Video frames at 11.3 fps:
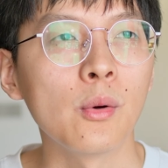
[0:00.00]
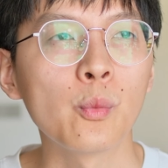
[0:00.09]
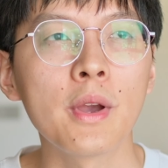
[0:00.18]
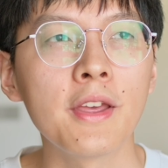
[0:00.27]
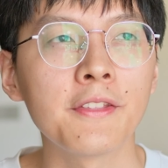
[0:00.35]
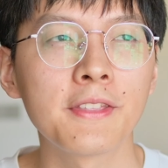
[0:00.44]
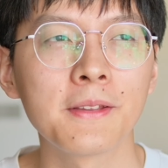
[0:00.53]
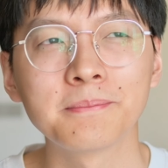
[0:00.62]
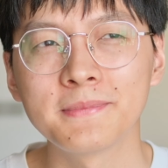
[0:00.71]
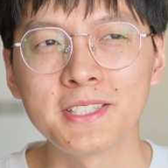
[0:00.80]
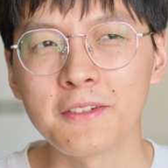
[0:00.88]
with
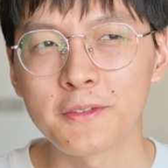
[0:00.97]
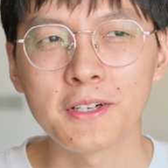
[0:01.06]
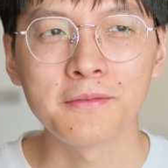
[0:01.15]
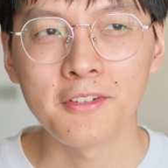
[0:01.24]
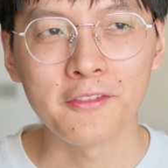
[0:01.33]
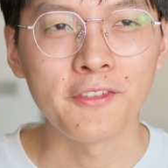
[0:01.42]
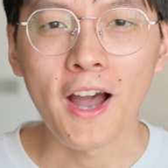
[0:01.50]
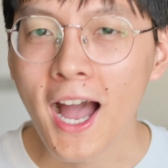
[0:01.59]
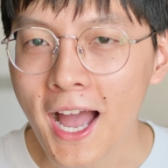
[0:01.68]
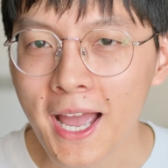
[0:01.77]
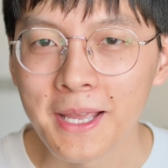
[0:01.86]
different
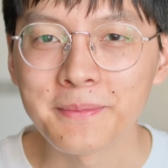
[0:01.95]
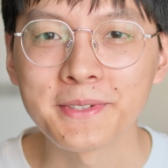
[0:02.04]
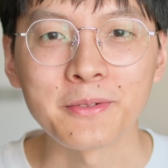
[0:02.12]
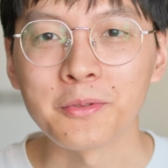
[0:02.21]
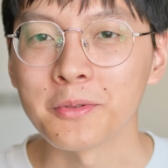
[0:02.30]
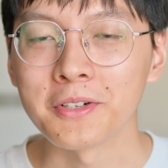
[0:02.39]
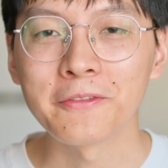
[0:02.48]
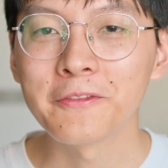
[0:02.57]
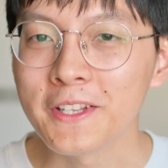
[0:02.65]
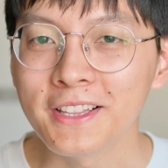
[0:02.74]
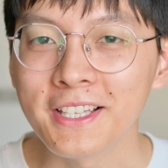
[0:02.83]
vibes or
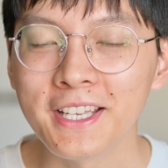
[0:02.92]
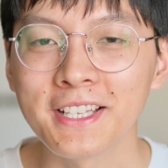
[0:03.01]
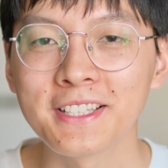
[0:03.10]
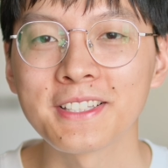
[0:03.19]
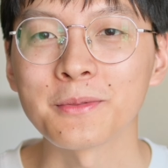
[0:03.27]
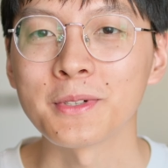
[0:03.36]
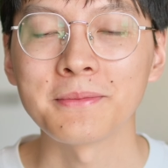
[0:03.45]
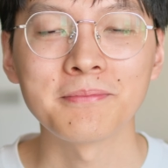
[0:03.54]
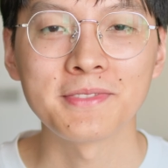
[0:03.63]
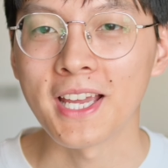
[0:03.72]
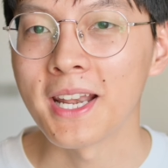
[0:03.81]
feelings or
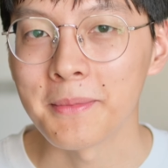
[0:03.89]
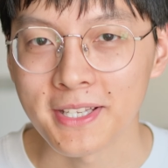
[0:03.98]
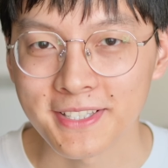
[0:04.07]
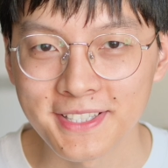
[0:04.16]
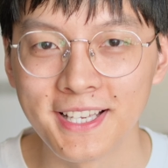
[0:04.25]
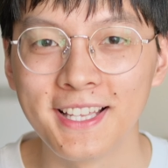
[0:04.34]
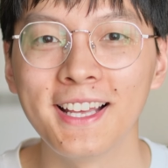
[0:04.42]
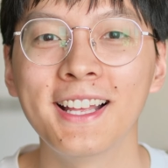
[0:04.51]
dynamics,